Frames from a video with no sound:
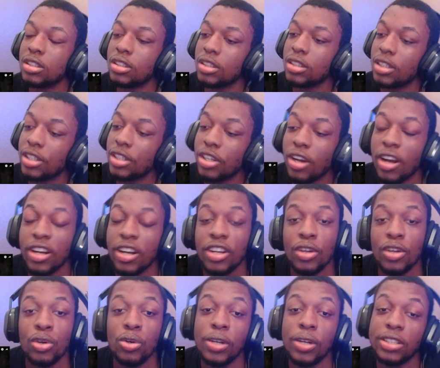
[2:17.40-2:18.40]
You already know
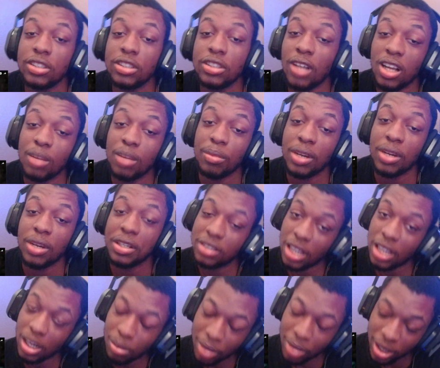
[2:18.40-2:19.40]
who he's talking about. He's
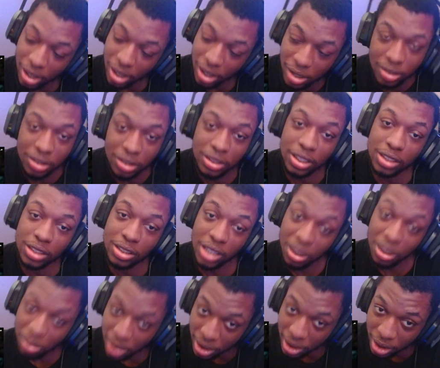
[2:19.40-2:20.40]
talking about, you know what I'm saying? He's talking
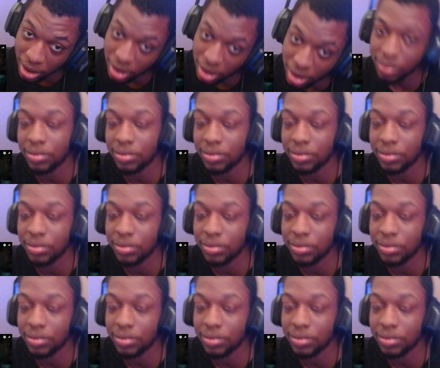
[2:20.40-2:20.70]
about duck.